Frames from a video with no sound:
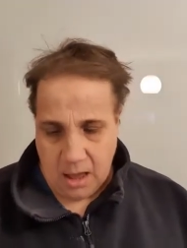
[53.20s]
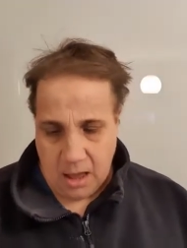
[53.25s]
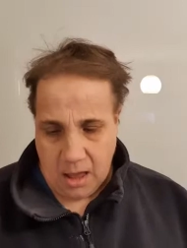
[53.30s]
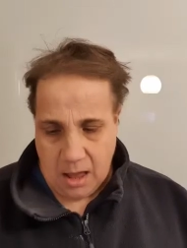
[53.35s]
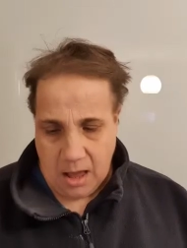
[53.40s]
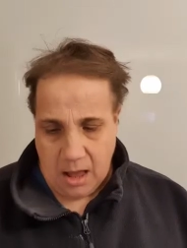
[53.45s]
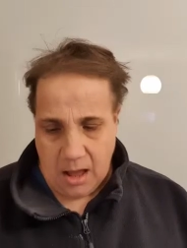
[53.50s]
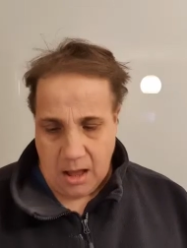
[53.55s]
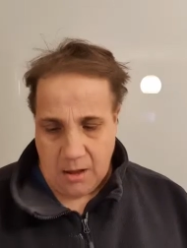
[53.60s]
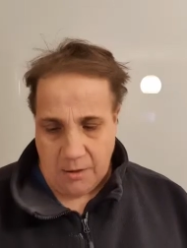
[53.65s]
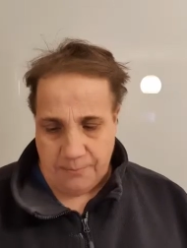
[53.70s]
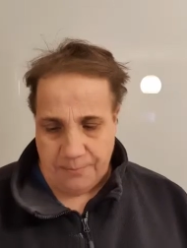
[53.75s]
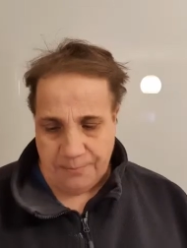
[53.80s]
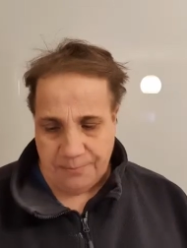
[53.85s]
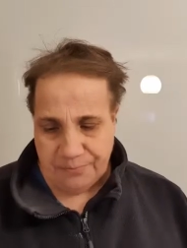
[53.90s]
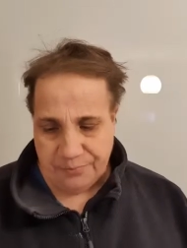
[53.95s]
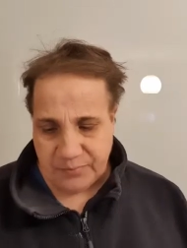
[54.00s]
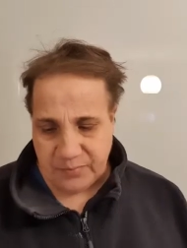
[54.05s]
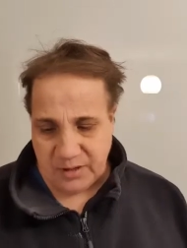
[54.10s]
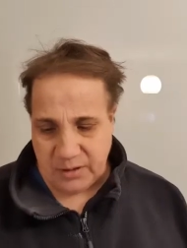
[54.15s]
Um,
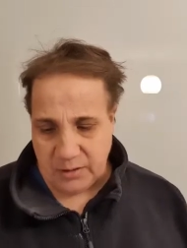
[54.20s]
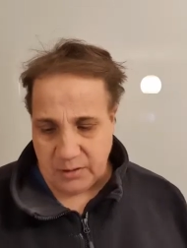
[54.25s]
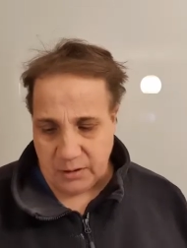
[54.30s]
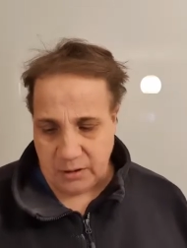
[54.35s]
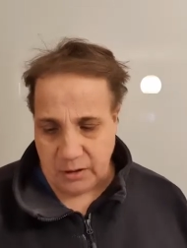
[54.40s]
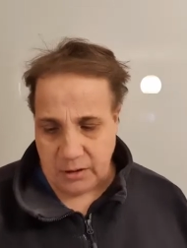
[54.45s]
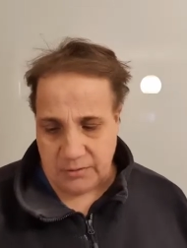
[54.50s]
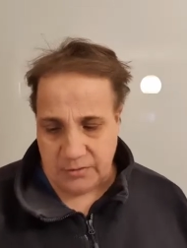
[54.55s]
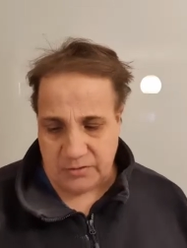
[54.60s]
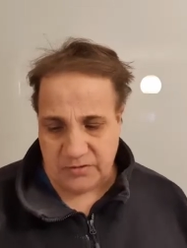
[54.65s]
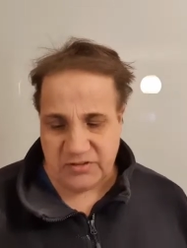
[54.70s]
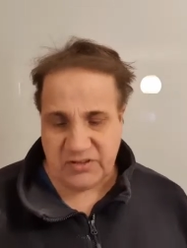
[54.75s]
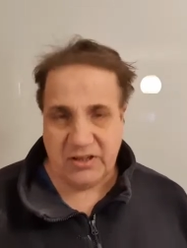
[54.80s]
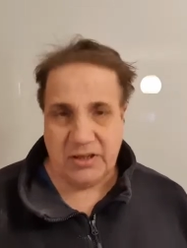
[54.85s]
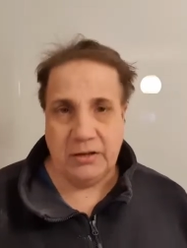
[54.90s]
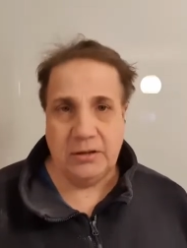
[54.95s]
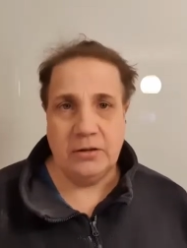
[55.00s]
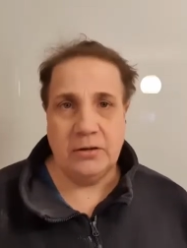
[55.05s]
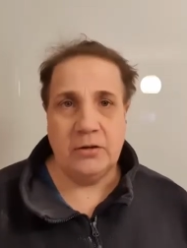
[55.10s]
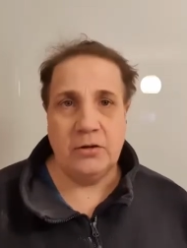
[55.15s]
and
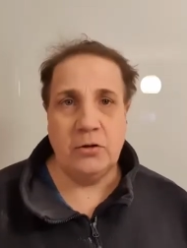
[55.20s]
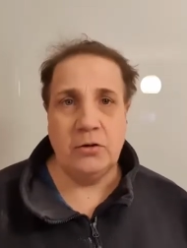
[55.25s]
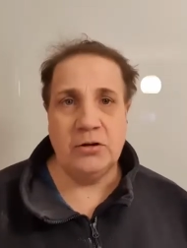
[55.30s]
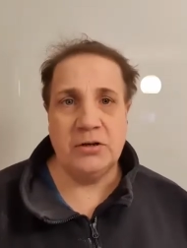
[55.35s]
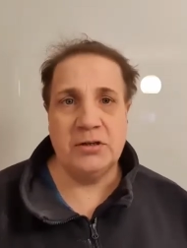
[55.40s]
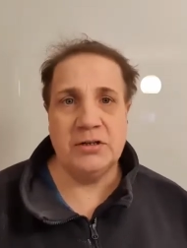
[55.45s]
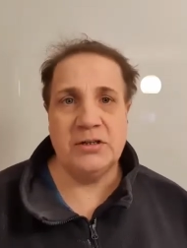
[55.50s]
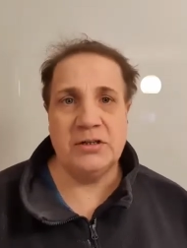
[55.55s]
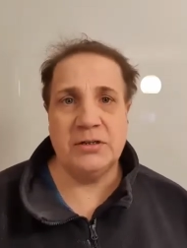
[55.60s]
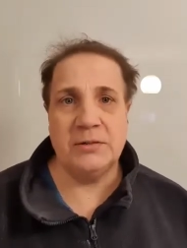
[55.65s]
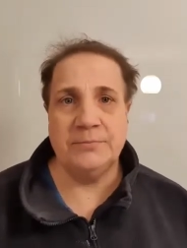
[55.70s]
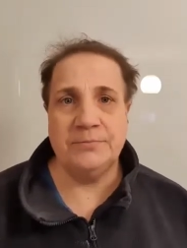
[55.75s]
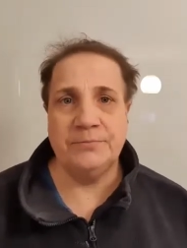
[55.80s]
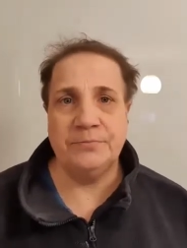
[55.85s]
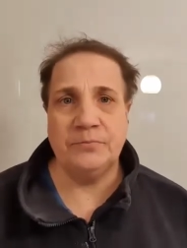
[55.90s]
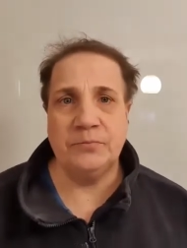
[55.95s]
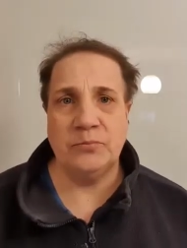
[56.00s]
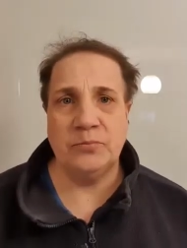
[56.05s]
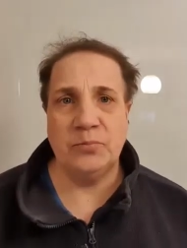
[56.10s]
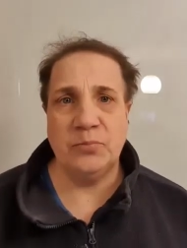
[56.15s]
see, God had um,
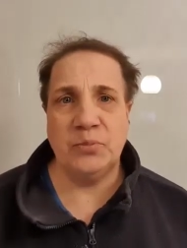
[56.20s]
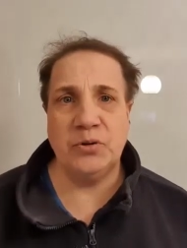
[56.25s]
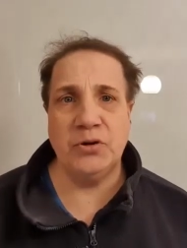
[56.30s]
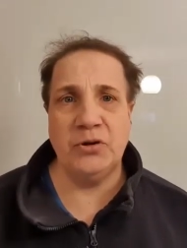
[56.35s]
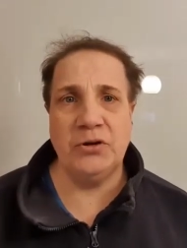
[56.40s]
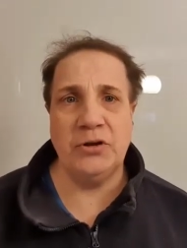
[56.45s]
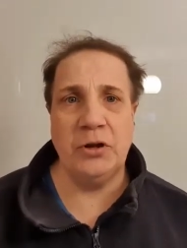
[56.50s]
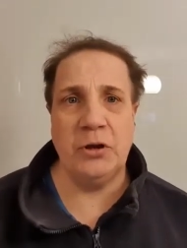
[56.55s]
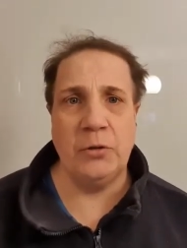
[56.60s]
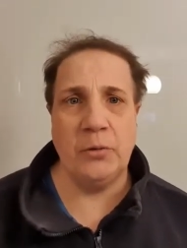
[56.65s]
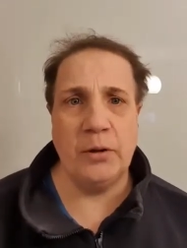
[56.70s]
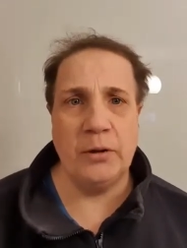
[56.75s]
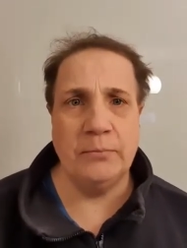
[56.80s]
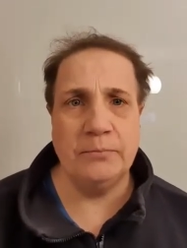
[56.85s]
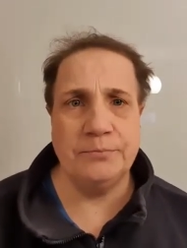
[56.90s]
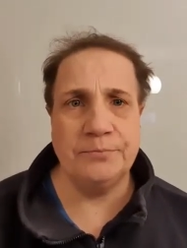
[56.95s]
put Noah